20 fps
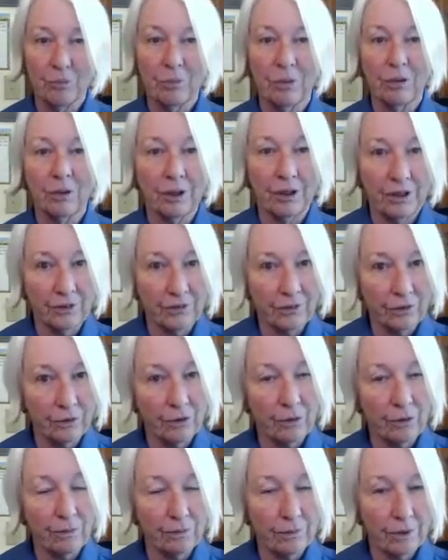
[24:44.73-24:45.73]
if police
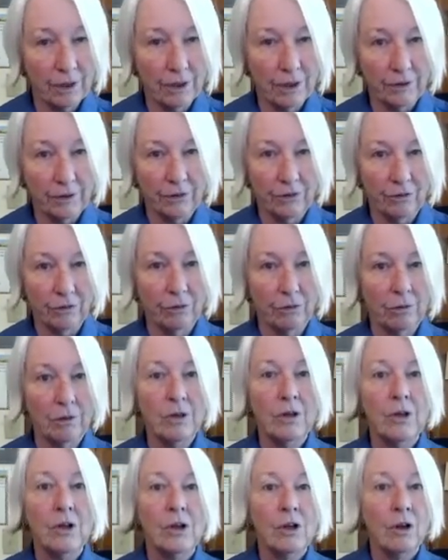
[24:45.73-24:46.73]
are your friends,
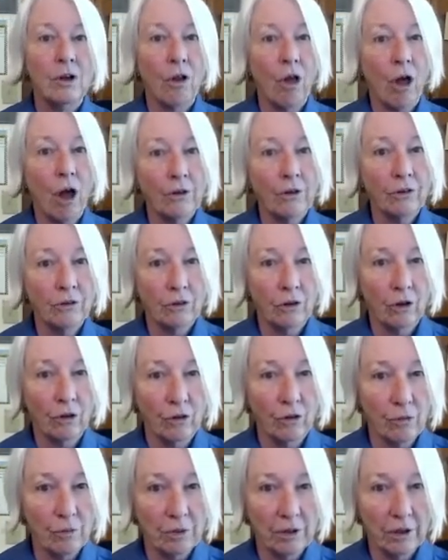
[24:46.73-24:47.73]
you're lost,
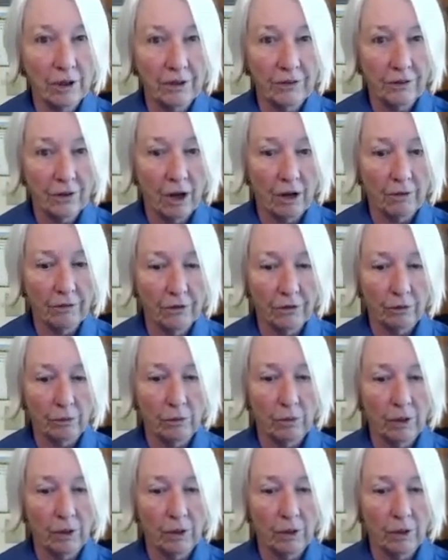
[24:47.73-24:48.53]
go to the police officer.